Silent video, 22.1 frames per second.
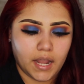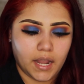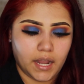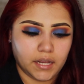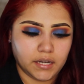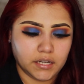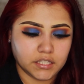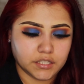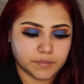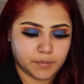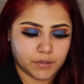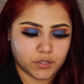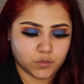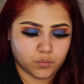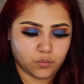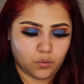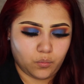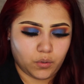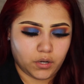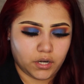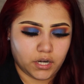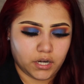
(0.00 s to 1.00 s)
Any sponge
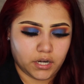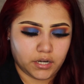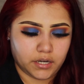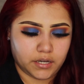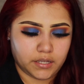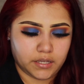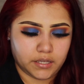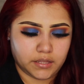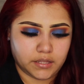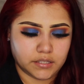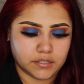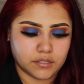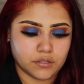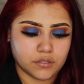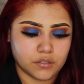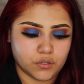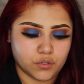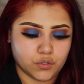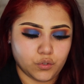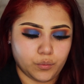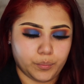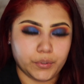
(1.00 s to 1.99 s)
will work. This is
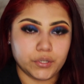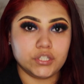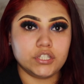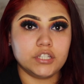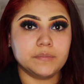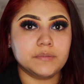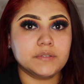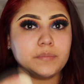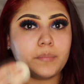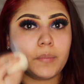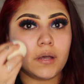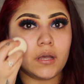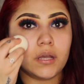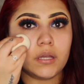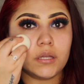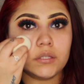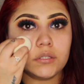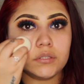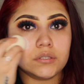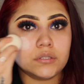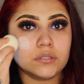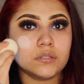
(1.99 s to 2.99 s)
a super cheap
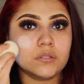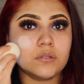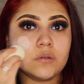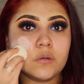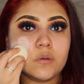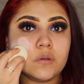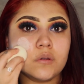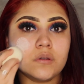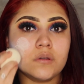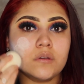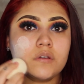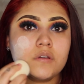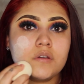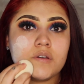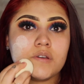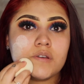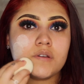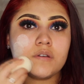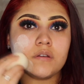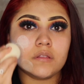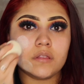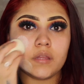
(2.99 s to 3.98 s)
sponge.
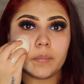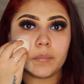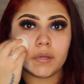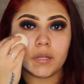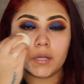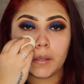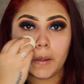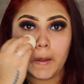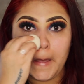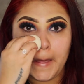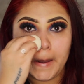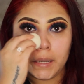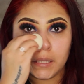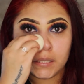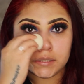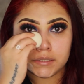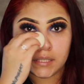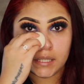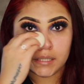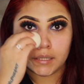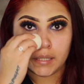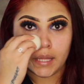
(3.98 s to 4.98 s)
I'm gonna go ahead and
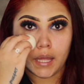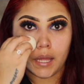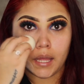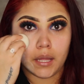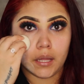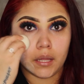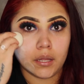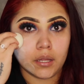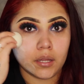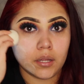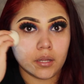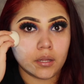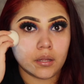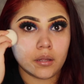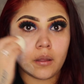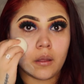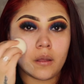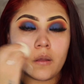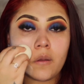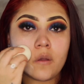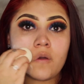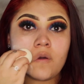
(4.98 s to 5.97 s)
set that.
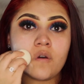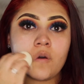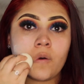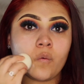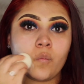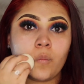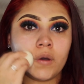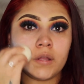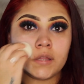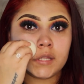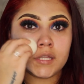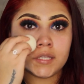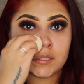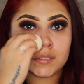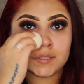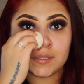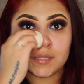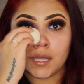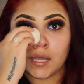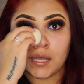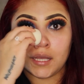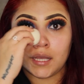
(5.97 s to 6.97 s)
What this
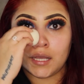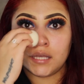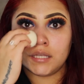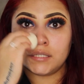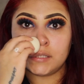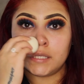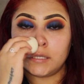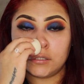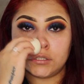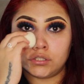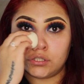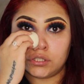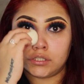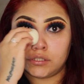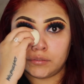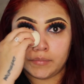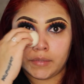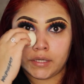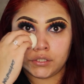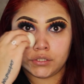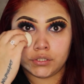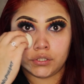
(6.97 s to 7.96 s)
does, it just
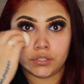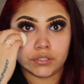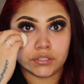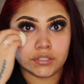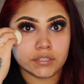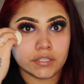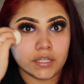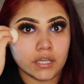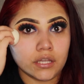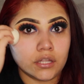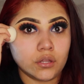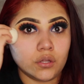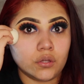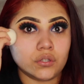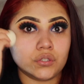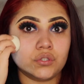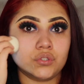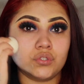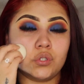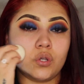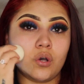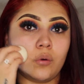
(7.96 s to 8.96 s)
makes your skin look
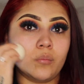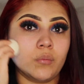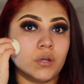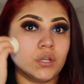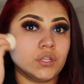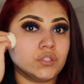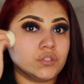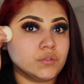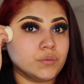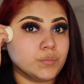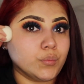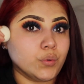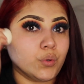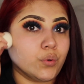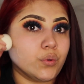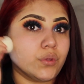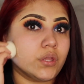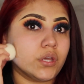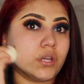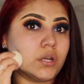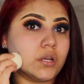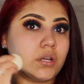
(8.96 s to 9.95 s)
so much
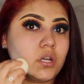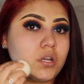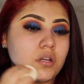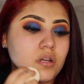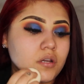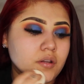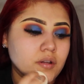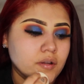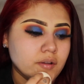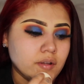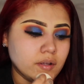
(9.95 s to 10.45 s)
smoother.